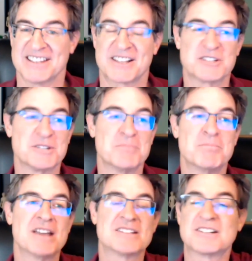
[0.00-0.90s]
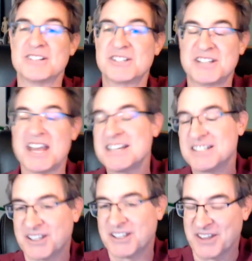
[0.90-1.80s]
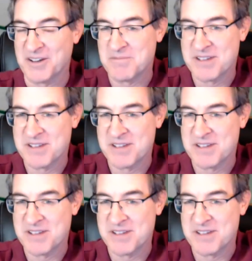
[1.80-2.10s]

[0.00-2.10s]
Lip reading: Because I'm basically saying to them,